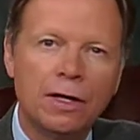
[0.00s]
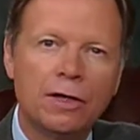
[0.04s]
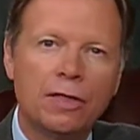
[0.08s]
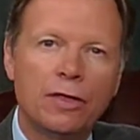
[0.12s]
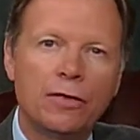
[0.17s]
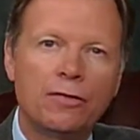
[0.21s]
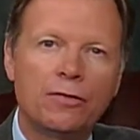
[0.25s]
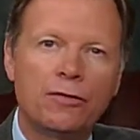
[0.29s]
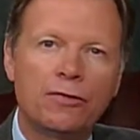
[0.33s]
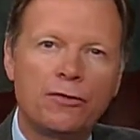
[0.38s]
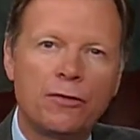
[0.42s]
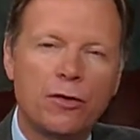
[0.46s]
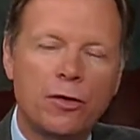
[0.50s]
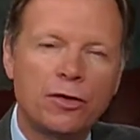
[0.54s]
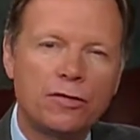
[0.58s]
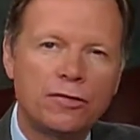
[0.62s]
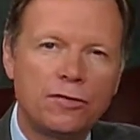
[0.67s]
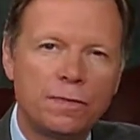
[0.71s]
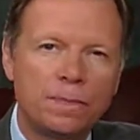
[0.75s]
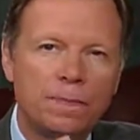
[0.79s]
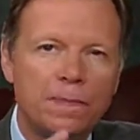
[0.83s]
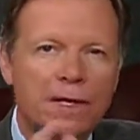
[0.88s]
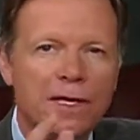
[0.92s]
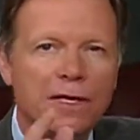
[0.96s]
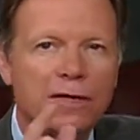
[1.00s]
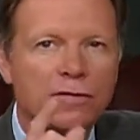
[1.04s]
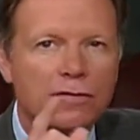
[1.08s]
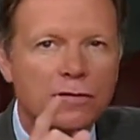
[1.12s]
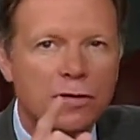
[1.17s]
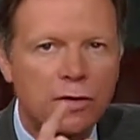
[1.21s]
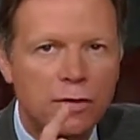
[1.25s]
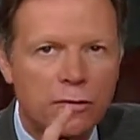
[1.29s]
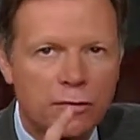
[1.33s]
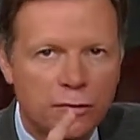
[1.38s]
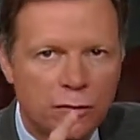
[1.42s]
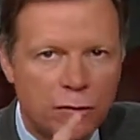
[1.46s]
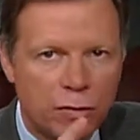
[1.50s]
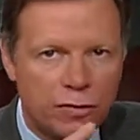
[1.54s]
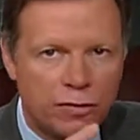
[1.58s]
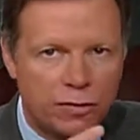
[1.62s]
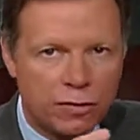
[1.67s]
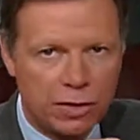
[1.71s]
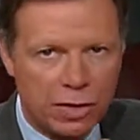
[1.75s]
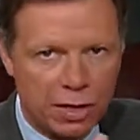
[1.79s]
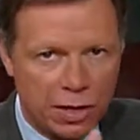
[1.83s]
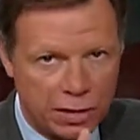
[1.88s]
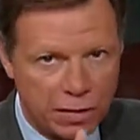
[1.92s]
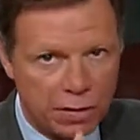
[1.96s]
The first beast or the
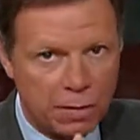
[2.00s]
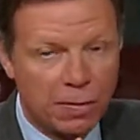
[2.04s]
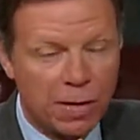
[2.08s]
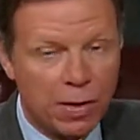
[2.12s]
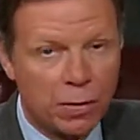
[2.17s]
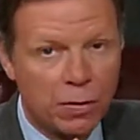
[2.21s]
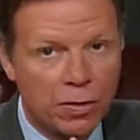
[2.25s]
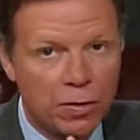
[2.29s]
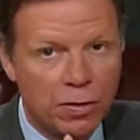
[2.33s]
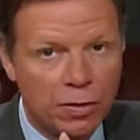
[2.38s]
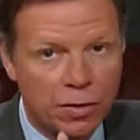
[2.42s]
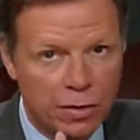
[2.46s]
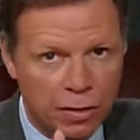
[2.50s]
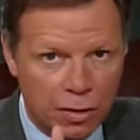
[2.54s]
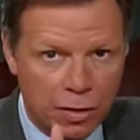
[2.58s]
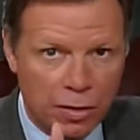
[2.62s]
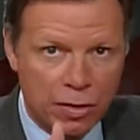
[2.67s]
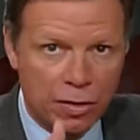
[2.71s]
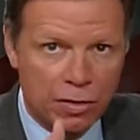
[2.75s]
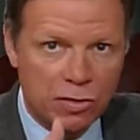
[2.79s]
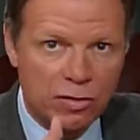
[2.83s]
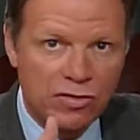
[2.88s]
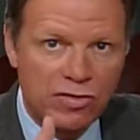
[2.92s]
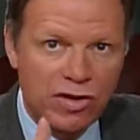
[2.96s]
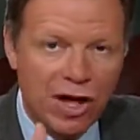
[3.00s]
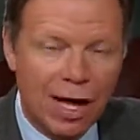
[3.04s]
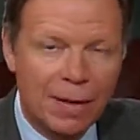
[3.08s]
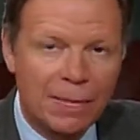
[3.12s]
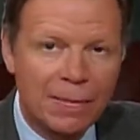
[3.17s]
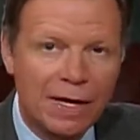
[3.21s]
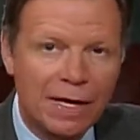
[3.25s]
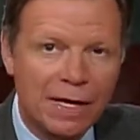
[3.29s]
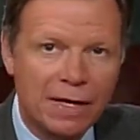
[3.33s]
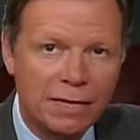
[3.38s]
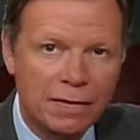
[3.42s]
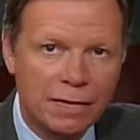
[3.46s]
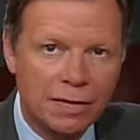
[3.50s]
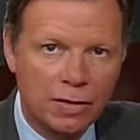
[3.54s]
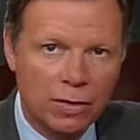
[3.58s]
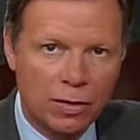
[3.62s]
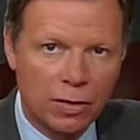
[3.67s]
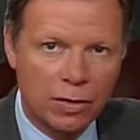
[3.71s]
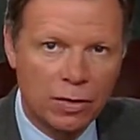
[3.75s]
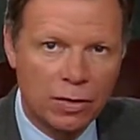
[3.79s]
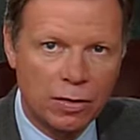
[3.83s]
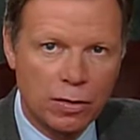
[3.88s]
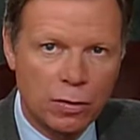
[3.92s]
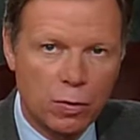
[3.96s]
first kingdom that would dominate the
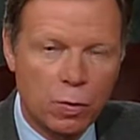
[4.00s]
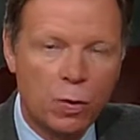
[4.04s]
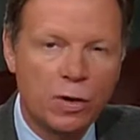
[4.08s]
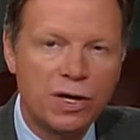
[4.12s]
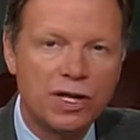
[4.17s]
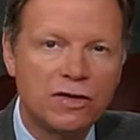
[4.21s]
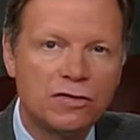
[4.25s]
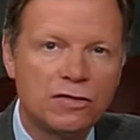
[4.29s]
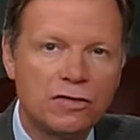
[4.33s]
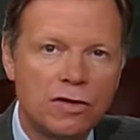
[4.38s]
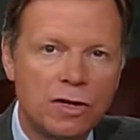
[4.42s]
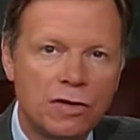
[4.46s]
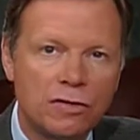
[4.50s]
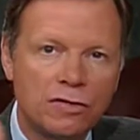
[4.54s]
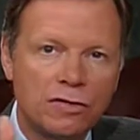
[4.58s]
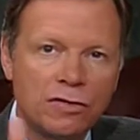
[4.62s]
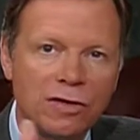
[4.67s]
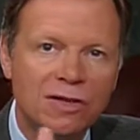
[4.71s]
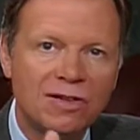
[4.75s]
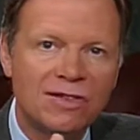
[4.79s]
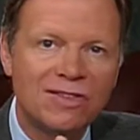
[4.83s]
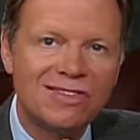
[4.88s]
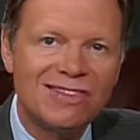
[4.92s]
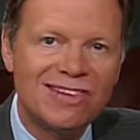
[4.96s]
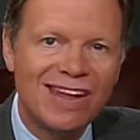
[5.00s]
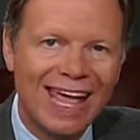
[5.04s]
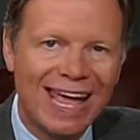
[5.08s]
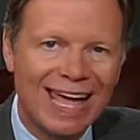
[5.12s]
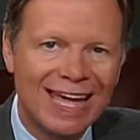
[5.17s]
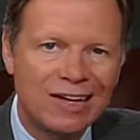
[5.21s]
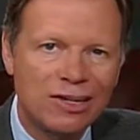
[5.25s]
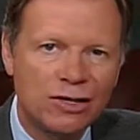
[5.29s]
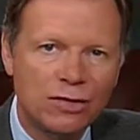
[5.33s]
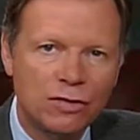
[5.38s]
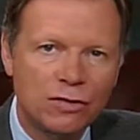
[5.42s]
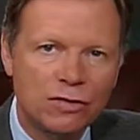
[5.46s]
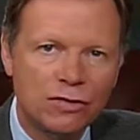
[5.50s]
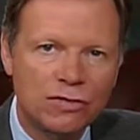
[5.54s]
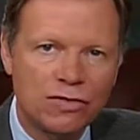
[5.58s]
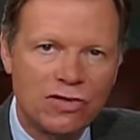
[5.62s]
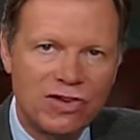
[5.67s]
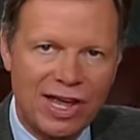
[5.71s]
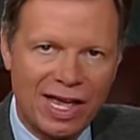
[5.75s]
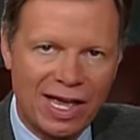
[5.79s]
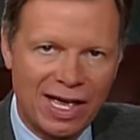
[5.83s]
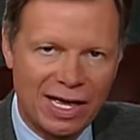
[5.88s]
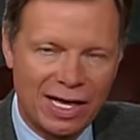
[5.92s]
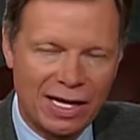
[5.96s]
earth would exist in Daniel's
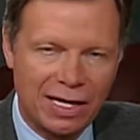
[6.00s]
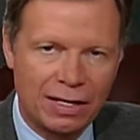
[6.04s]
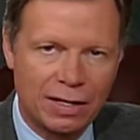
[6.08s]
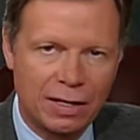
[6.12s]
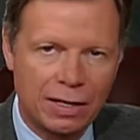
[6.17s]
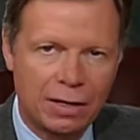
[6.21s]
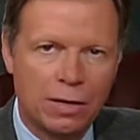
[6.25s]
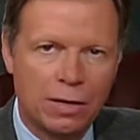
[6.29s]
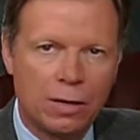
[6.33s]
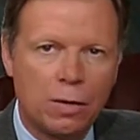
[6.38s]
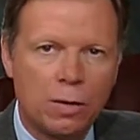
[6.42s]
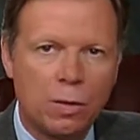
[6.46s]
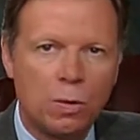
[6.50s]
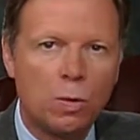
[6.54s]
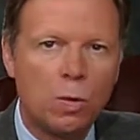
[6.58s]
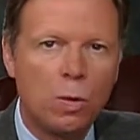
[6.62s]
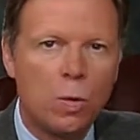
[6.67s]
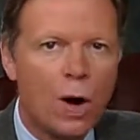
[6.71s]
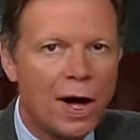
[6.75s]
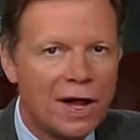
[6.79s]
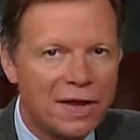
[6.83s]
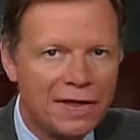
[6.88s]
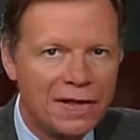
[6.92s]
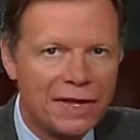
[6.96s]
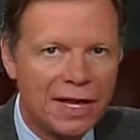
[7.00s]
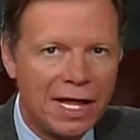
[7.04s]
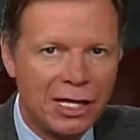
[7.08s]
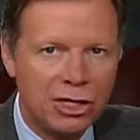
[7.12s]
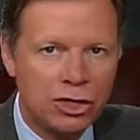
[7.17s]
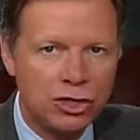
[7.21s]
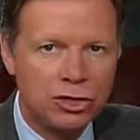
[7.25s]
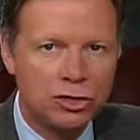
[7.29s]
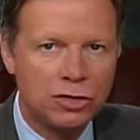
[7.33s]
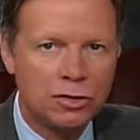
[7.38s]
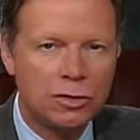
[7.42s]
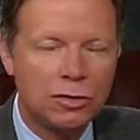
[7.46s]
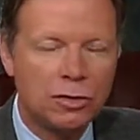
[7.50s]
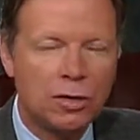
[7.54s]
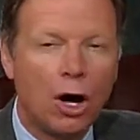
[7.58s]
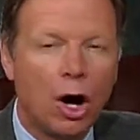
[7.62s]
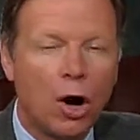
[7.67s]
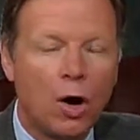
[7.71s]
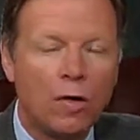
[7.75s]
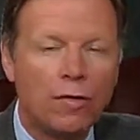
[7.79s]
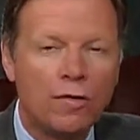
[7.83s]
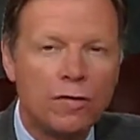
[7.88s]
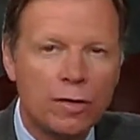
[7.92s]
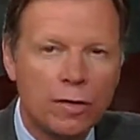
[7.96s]
day. What nation
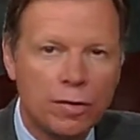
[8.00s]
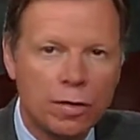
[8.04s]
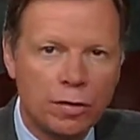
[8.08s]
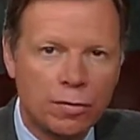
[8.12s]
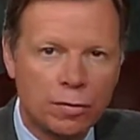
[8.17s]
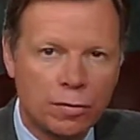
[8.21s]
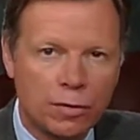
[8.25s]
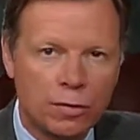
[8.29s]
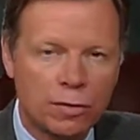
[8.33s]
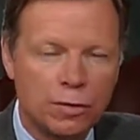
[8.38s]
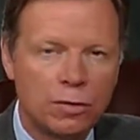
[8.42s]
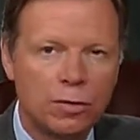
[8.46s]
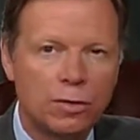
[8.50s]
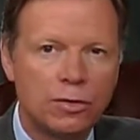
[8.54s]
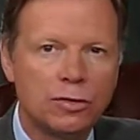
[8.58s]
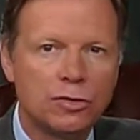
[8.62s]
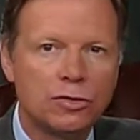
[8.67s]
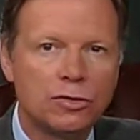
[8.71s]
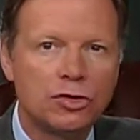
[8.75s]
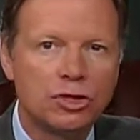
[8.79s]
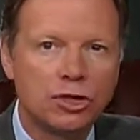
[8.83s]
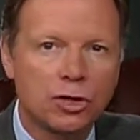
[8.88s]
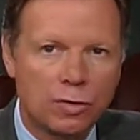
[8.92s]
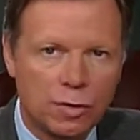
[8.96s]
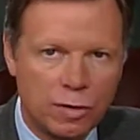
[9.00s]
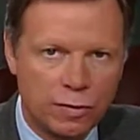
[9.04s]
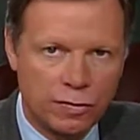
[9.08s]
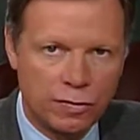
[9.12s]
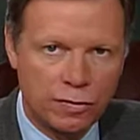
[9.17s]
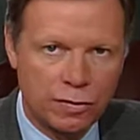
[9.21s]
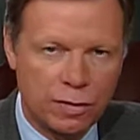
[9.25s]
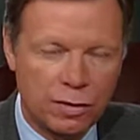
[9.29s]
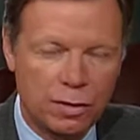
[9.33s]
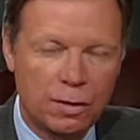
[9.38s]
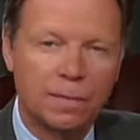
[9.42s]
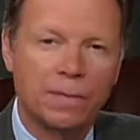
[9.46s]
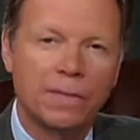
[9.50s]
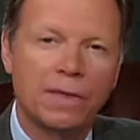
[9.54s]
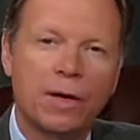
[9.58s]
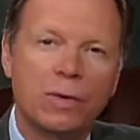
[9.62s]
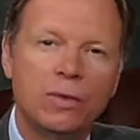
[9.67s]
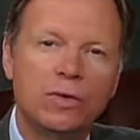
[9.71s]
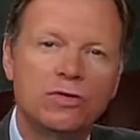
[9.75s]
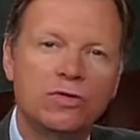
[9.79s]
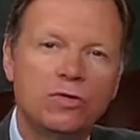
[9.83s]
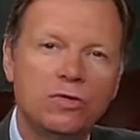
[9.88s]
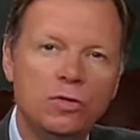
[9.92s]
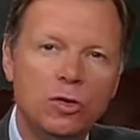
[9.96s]
overthrew Jerusalem that
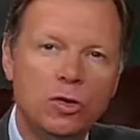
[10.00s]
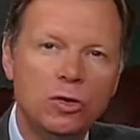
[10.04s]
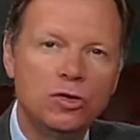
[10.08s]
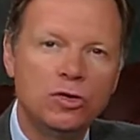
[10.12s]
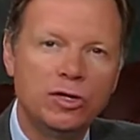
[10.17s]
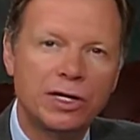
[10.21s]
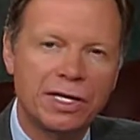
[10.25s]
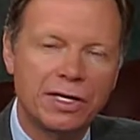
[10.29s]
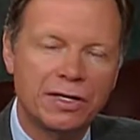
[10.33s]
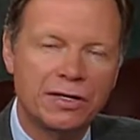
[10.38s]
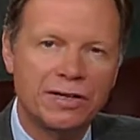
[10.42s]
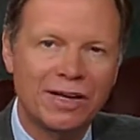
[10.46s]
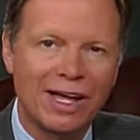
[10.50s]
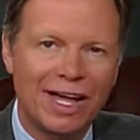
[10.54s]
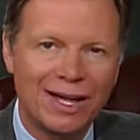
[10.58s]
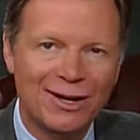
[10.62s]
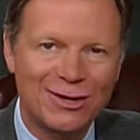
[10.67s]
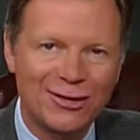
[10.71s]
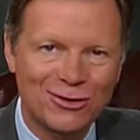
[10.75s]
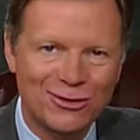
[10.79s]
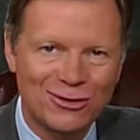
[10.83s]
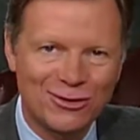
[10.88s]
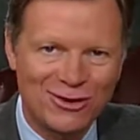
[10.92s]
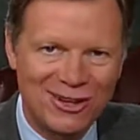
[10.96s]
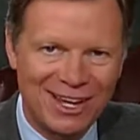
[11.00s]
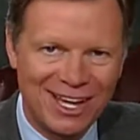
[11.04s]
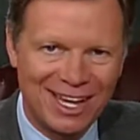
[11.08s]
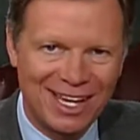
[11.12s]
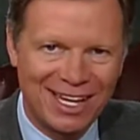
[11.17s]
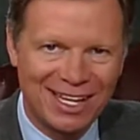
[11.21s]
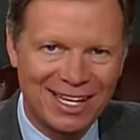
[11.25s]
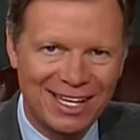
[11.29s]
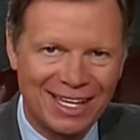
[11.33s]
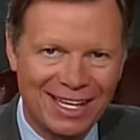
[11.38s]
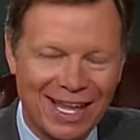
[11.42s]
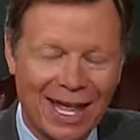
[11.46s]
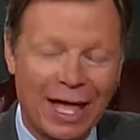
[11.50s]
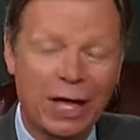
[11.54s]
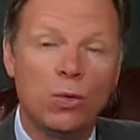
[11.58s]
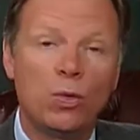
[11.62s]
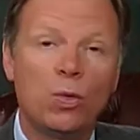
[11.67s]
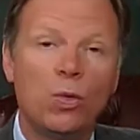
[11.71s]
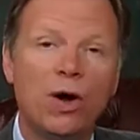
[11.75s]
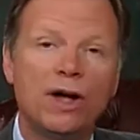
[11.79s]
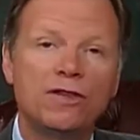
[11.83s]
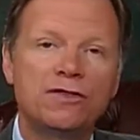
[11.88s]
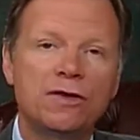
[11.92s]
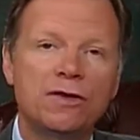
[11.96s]
was ruling in Daniel's day?
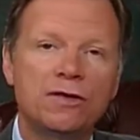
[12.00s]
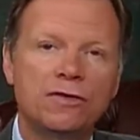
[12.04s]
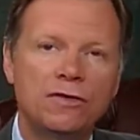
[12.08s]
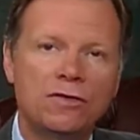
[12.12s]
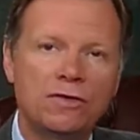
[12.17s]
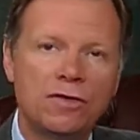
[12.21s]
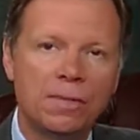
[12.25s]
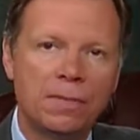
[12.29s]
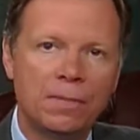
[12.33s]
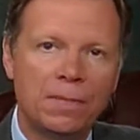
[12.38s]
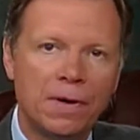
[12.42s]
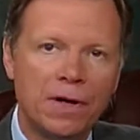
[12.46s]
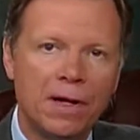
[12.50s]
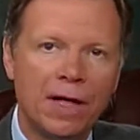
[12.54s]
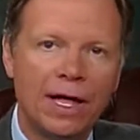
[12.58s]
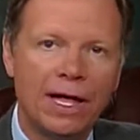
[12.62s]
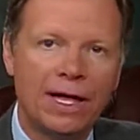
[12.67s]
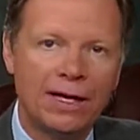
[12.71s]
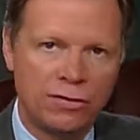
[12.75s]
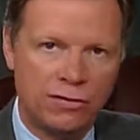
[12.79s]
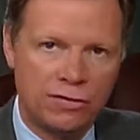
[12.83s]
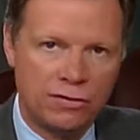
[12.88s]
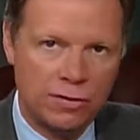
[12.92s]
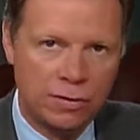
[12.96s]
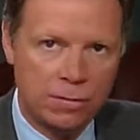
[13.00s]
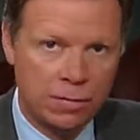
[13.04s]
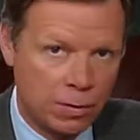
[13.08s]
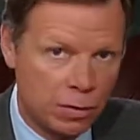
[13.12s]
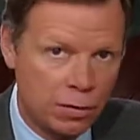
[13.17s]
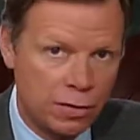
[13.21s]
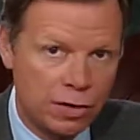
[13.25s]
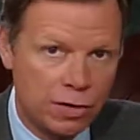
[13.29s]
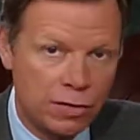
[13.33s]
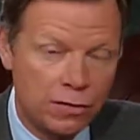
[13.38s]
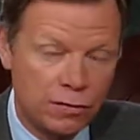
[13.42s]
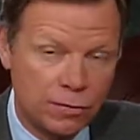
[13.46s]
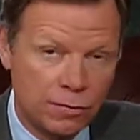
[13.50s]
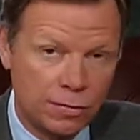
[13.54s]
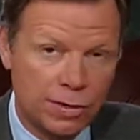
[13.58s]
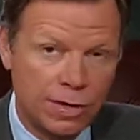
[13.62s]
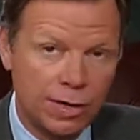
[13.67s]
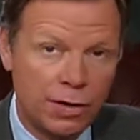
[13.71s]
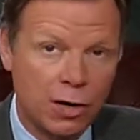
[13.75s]
And was it symbolized in both history and